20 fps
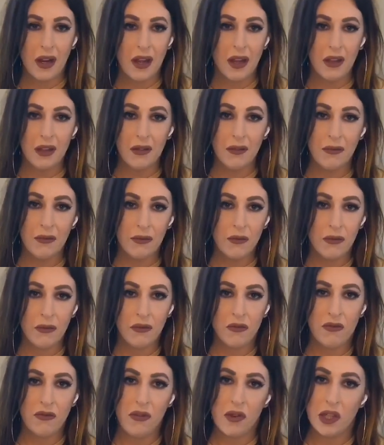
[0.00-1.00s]
a
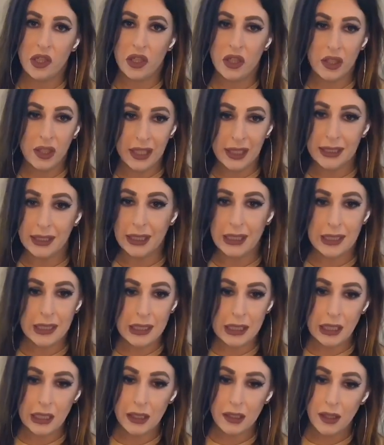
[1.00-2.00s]
fraudulent
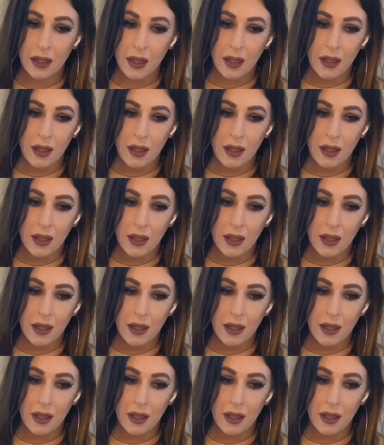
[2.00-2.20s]
listing.